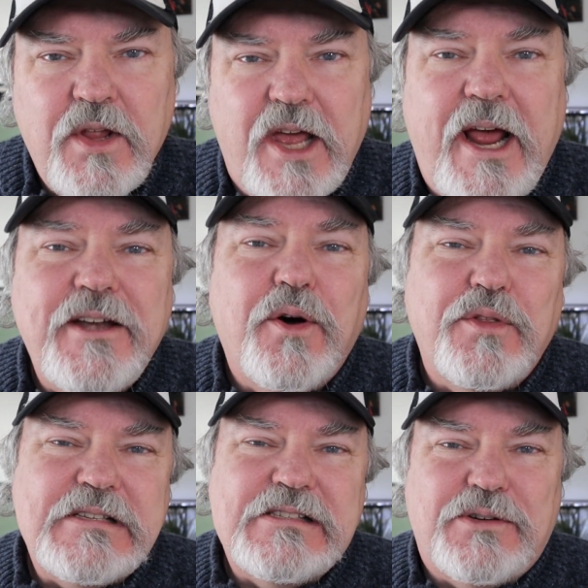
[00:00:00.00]
And I know
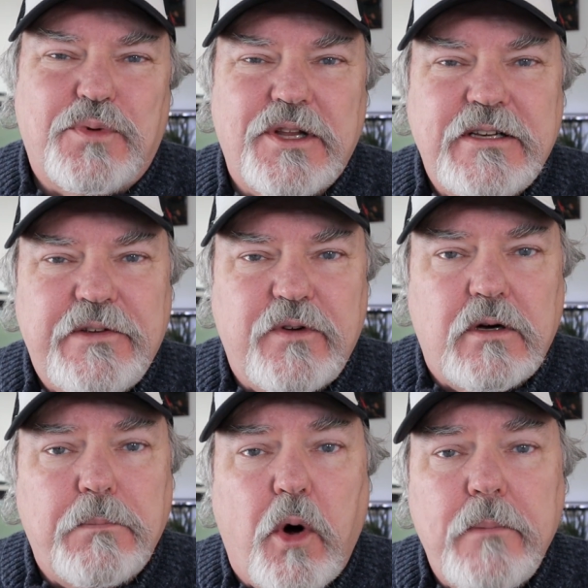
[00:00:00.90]
this is a really
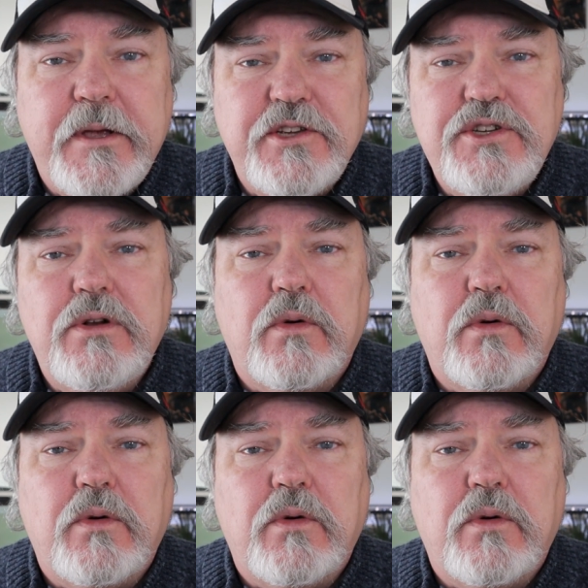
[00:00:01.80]
difficult point because you